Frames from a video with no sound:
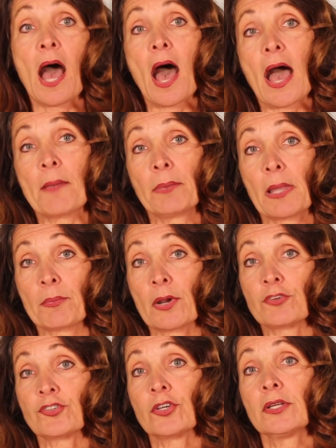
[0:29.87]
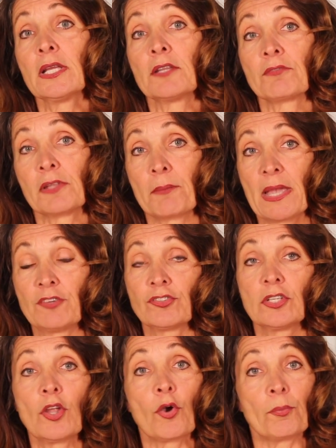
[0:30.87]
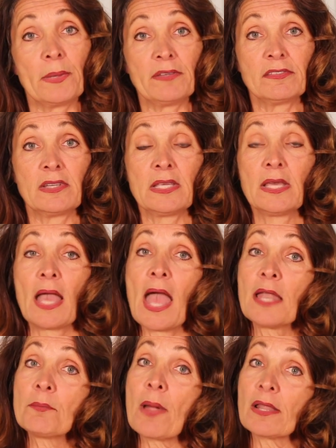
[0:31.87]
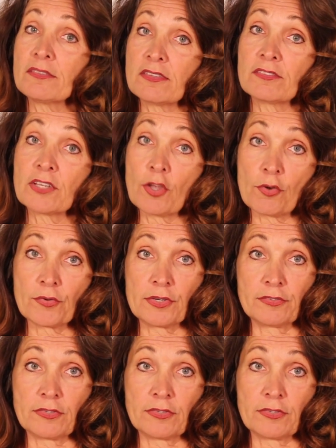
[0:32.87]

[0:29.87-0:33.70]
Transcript: high blood pressure, inflammation, obesity, and polycystic ovary